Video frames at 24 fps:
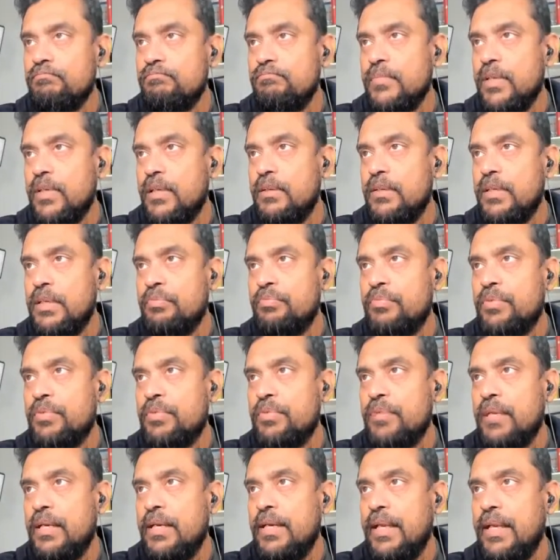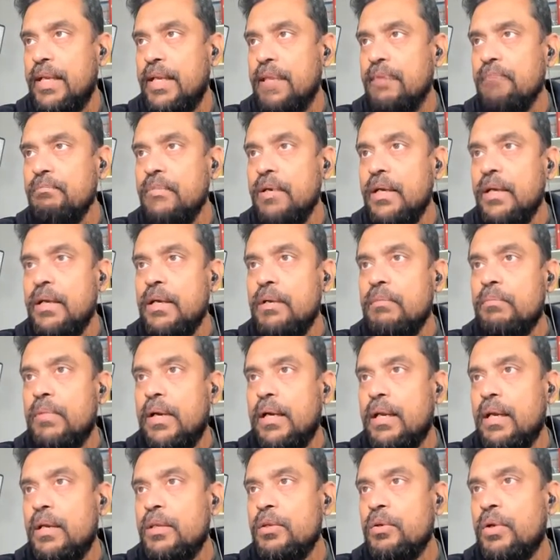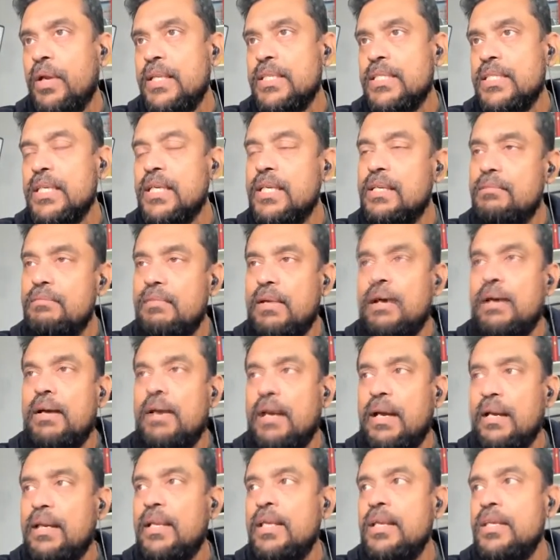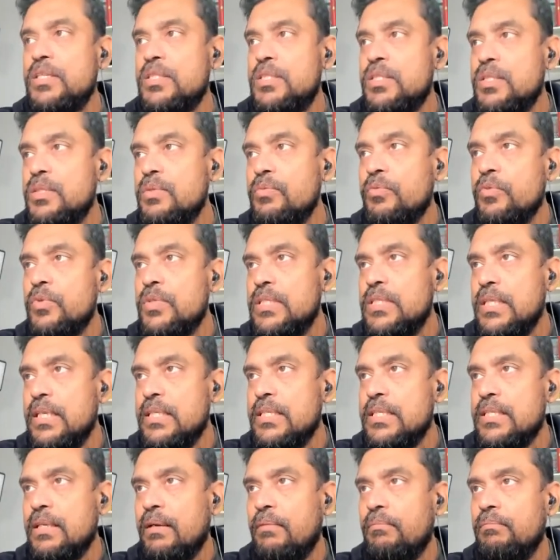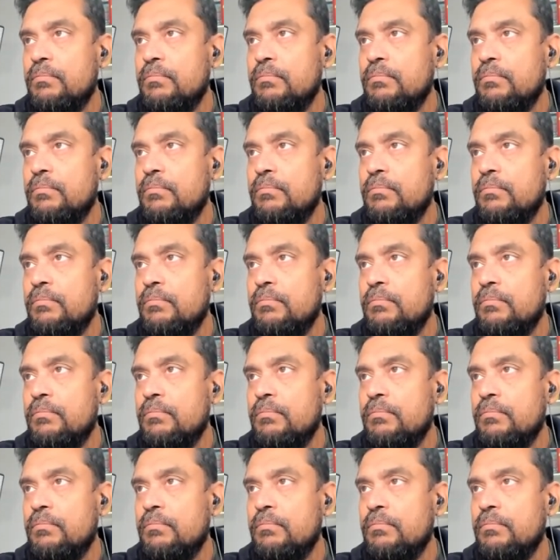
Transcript: a different name, but you can see, at least you would see some,